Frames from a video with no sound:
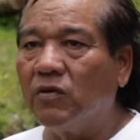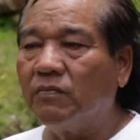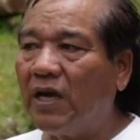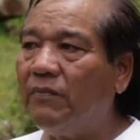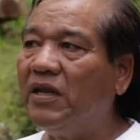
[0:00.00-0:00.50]

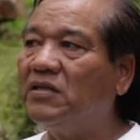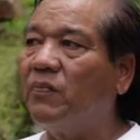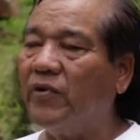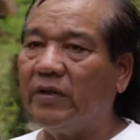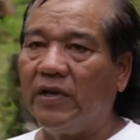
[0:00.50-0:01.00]
But my main
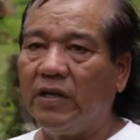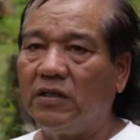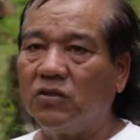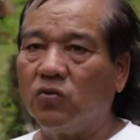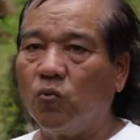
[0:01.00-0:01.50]
disappointment
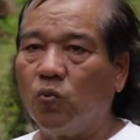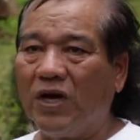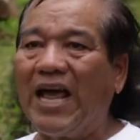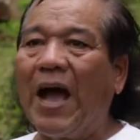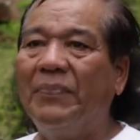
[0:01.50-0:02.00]
is
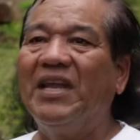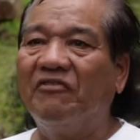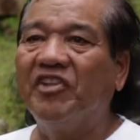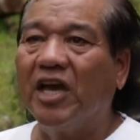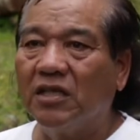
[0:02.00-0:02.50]
what happened
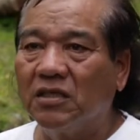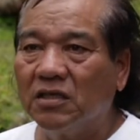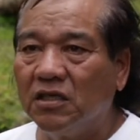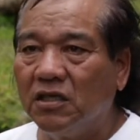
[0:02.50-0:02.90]
after that.